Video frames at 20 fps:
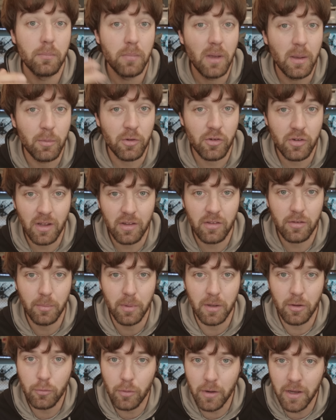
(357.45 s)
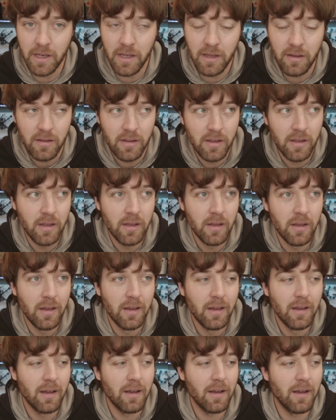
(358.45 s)
image gets a bit grainy.
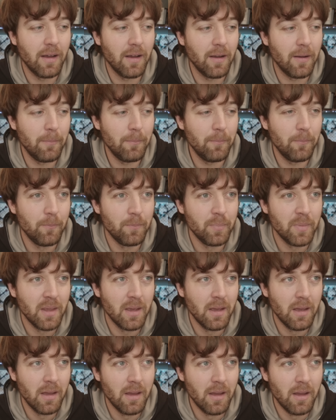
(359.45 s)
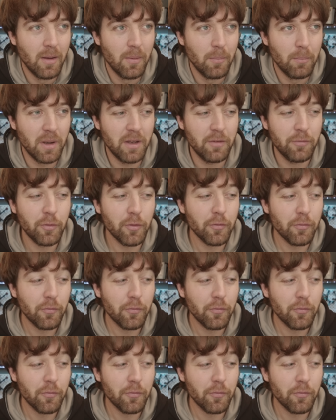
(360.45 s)
But if you're